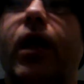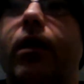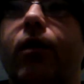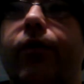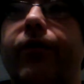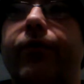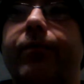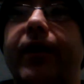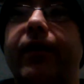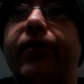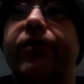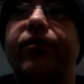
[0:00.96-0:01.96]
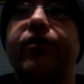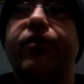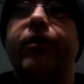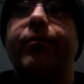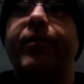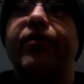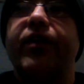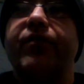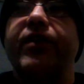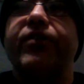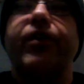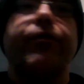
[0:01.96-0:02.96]
Hello, everybody. This is
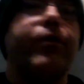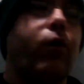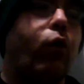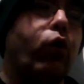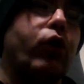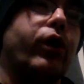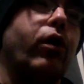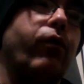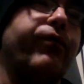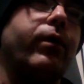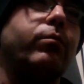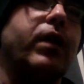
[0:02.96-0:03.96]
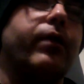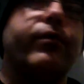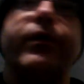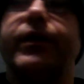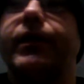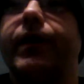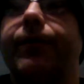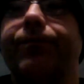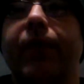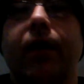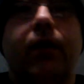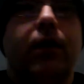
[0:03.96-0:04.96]
Sinema77, horror and cult film lover, and I'm
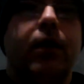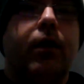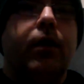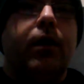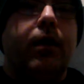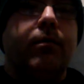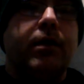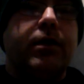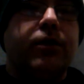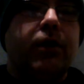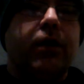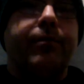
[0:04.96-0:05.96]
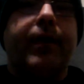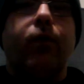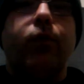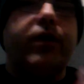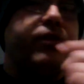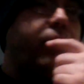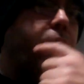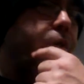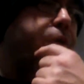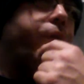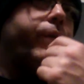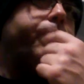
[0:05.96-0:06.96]
going to talk about what is
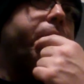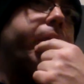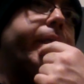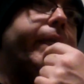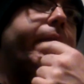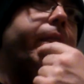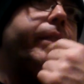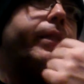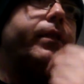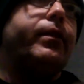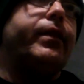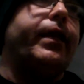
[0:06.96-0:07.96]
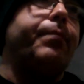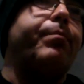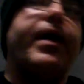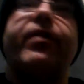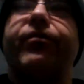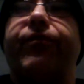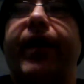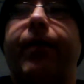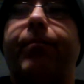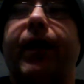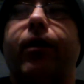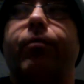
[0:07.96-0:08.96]
arguably the best
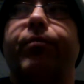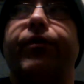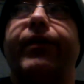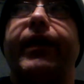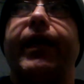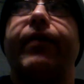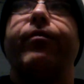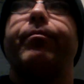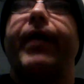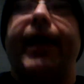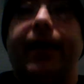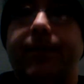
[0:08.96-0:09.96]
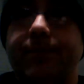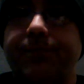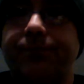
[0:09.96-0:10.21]
vampire movie ever made.